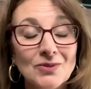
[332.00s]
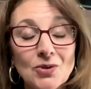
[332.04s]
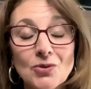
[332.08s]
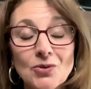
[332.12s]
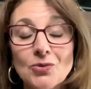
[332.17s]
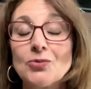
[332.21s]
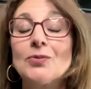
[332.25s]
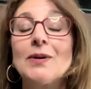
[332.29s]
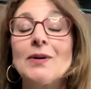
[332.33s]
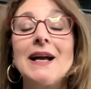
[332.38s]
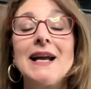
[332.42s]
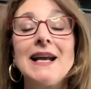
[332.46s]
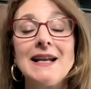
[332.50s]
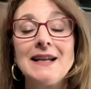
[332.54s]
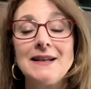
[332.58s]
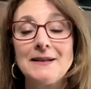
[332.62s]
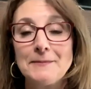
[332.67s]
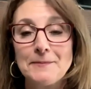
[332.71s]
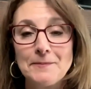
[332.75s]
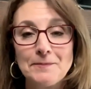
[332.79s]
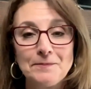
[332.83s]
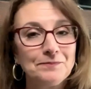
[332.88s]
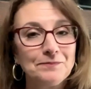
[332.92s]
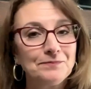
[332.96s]

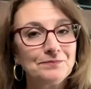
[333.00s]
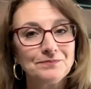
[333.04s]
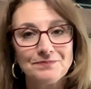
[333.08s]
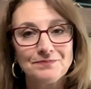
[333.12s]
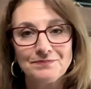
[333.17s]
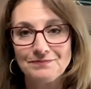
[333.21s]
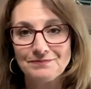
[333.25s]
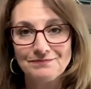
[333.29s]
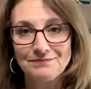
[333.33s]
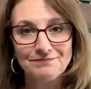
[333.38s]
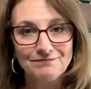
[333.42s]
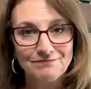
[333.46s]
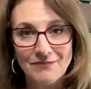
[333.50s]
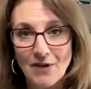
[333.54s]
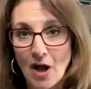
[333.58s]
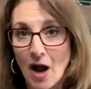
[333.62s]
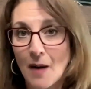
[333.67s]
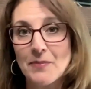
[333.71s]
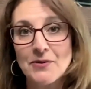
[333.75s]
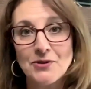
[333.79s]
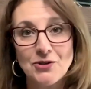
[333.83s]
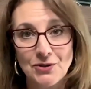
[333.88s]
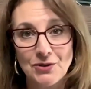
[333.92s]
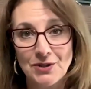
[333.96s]
great
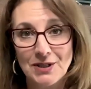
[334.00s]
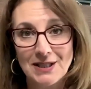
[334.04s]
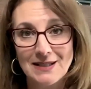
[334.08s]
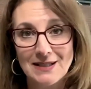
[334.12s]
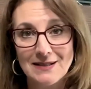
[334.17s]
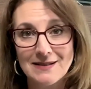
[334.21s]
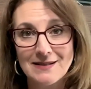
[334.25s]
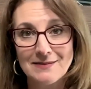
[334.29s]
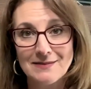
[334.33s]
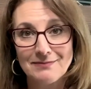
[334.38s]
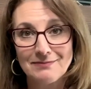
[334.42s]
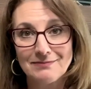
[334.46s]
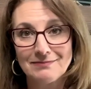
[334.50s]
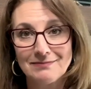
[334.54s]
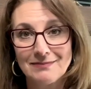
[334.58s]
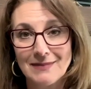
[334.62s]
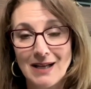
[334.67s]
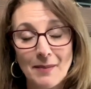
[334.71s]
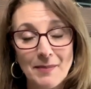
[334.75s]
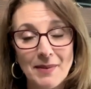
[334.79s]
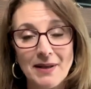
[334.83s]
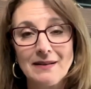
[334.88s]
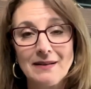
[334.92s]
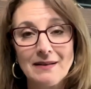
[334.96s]
opportunities.
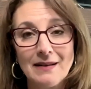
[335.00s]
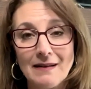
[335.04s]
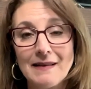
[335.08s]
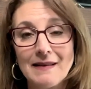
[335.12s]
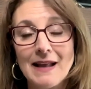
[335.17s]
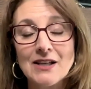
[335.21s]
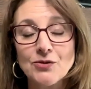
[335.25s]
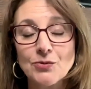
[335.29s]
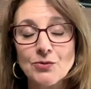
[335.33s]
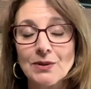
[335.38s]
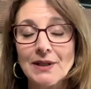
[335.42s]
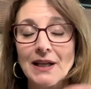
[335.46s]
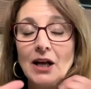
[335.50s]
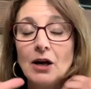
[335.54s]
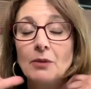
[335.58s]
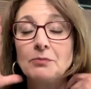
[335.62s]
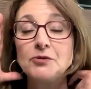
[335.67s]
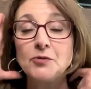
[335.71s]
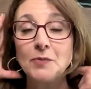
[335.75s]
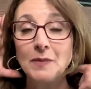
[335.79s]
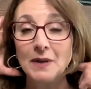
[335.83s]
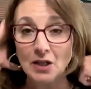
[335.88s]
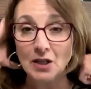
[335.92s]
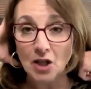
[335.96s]
I mean, that's really
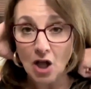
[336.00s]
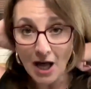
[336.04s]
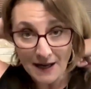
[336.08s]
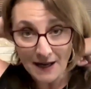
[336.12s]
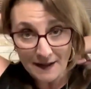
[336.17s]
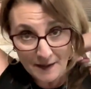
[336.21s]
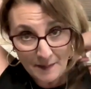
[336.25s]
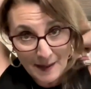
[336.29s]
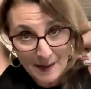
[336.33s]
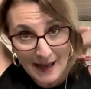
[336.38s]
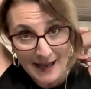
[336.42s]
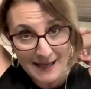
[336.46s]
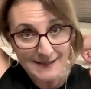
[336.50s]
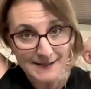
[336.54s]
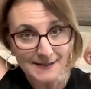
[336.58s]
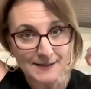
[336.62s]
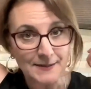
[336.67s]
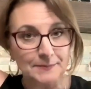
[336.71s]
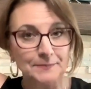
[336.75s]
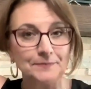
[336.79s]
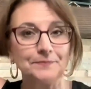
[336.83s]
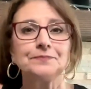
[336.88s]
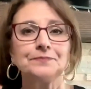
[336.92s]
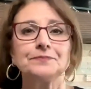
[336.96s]
helped me a lot in the
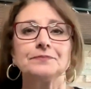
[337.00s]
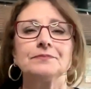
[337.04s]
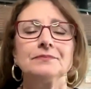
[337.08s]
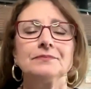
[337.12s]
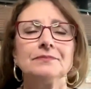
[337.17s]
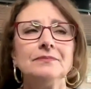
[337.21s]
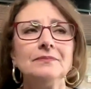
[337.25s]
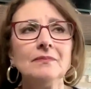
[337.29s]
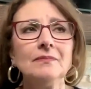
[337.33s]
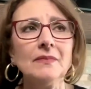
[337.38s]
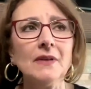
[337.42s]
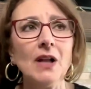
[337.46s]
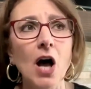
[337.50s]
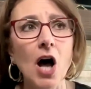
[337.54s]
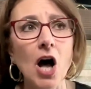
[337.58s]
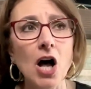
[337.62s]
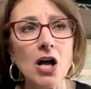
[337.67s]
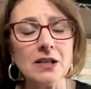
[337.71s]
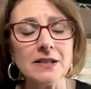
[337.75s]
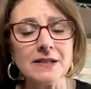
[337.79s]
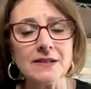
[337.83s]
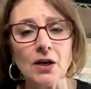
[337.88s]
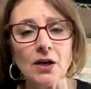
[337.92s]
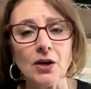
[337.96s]
past.
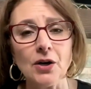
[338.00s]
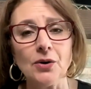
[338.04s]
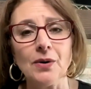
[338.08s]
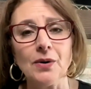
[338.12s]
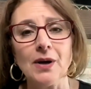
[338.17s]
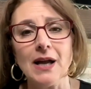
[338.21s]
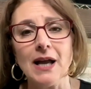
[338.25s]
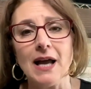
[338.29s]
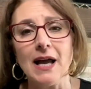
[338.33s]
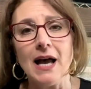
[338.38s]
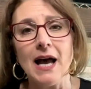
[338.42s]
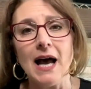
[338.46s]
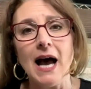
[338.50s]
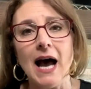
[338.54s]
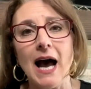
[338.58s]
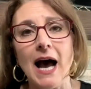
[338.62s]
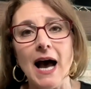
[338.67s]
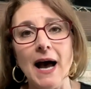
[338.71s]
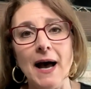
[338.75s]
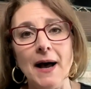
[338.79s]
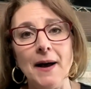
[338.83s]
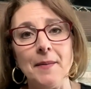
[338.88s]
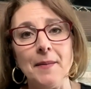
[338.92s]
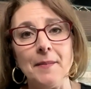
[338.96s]
Also,
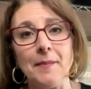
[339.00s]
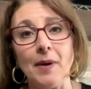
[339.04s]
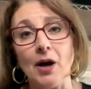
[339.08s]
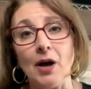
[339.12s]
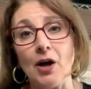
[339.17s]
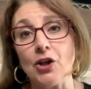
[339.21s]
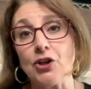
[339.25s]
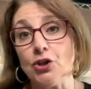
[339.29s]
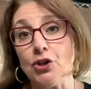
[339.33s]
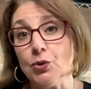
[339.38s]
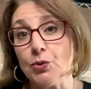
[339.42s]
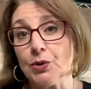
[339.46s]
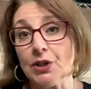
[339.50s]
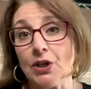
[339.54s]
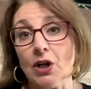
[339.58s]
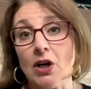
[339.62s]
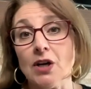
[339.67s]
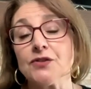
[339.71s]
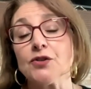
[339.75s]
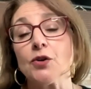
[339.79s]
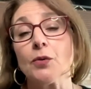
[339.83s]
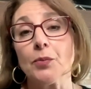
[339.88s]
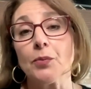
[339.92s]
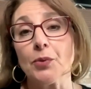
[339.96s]
um, you can
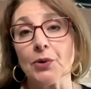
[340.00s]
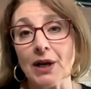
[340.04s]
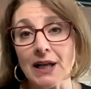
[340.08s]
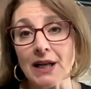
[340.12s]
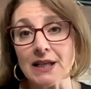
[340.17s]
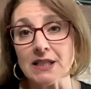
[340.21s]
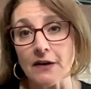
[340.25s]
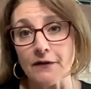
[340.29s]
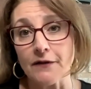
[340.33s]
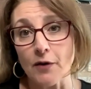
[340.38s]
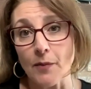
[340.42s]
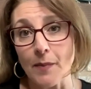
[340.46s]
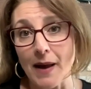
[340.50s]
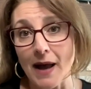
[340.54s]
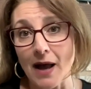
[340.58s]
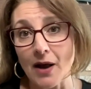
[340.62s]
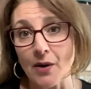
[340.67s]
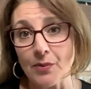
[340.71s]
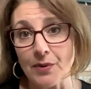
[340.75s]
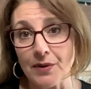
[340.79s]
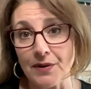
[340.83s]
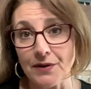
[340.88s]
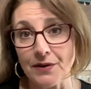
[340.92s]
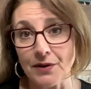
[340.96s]
also bring a duffel
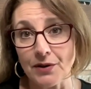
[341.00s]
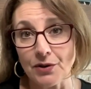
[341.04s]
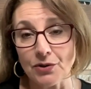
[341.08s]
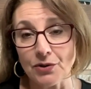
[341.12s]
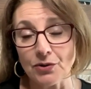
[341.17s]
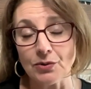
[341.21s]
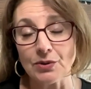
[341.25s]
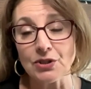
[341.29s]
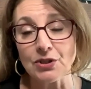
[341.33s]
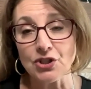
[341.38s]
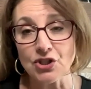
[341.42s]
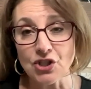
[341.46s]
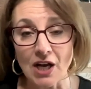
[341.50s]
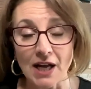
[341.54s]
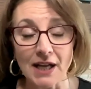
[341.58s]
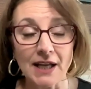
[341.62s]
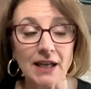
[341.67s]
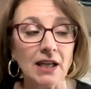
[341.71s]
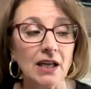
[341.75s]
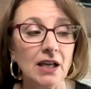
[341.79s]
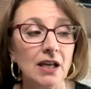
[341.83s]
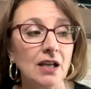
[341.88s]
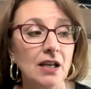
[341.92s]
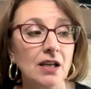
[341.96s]
bag with you,
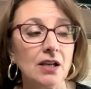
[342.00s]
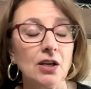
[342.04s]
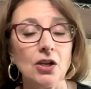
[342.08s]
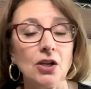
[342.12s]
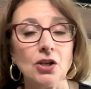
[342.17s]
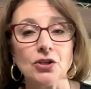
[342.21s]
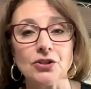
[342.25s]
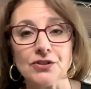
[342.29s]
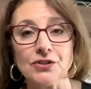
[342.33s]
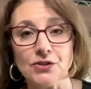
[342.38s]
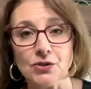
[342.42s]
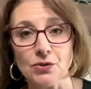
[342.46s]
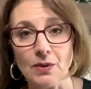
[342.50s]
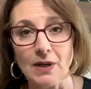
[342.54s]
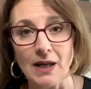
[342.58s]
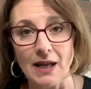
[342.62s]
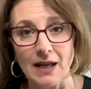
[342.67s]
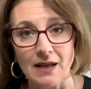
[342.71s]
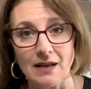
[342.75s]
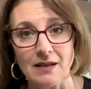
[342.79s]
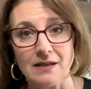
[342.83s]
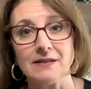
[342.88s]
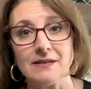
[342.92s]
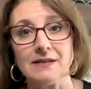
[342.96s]
check in your
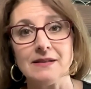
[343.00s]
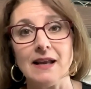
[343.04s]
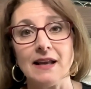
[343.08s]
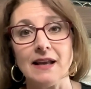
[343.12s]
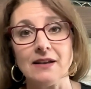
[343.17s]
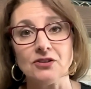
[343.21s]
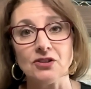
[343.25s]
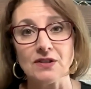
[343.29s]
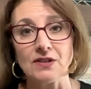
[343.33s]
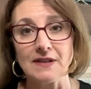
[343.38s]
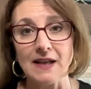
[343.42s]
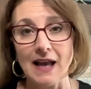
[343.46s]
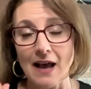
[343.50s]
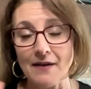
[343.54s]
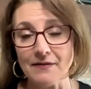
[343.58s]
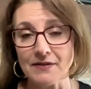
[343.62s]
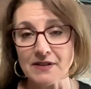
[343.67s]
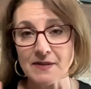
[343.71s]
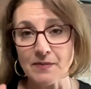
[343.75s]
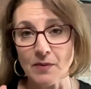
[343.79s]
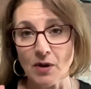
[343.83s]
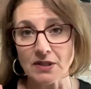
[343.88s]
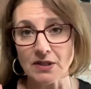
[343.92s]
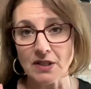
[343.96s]
suitcase, and just have
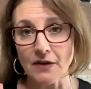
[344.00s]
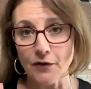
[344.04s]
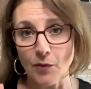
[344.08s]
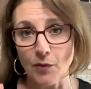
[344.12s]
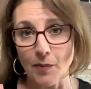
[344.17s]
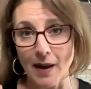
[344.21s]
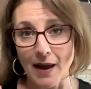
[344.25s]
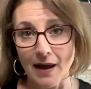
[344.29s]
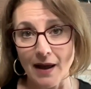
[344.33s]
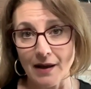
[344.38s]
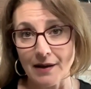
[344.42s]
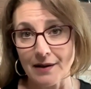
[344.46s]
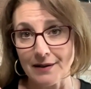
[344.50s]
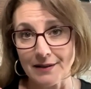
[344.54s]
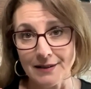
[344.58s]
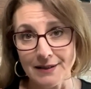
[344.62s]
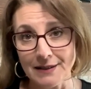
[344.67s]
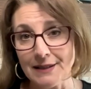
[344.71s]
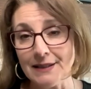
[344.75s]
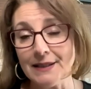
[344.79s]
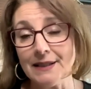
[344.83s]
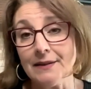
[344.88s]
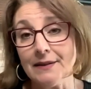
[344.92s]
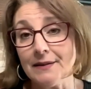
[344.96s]
a small duffel bag
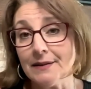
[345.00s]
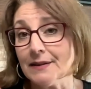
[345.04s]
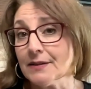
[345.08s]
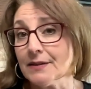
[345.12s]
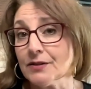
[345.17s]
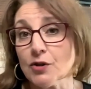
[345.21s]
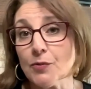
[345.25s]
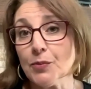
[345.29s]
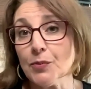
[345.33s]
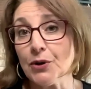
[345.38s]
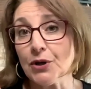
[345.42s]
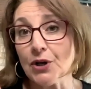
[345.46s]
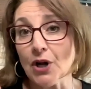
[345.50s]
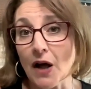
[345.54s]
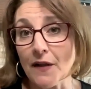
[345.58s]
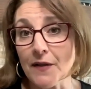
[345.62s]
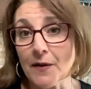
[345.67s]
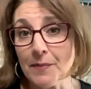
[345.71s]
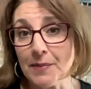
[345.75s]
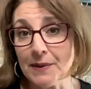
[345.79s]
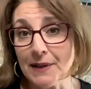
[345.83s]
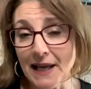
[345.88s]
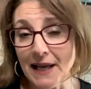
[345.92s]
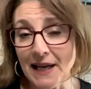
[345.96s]
to put on
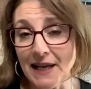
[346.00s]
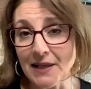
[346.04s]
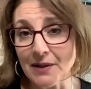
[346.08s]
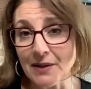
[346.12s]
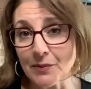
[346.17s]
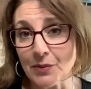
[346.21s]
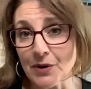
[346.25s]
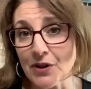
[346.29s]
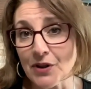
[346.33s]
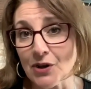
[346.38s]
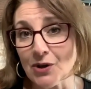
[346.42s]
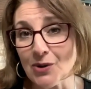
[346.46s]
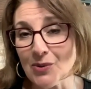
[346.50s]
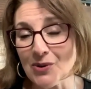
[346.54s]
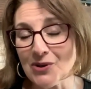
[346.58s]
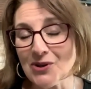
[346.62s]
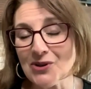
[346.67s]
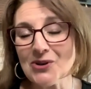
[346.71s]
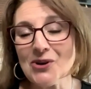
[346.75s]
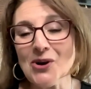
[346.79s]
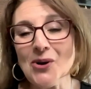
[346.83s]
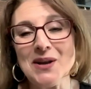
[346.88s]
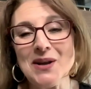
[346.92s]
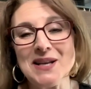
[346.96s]
the plane with you when
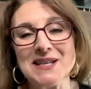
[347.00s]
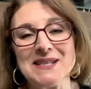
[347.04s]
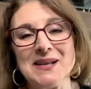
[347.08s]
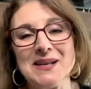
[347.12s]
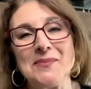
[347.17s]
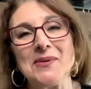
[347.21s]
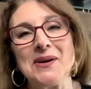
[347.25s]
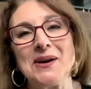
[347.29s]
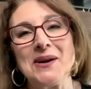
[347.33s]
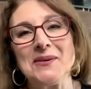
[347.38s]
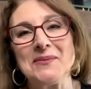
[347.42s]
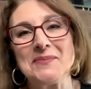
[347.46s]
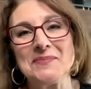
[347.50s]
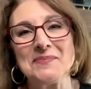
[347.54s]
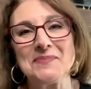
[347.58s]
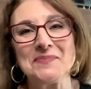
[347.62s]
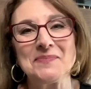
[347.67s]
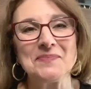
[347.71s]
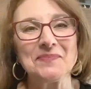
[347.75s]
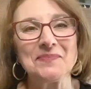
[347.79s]
you're going somewhere.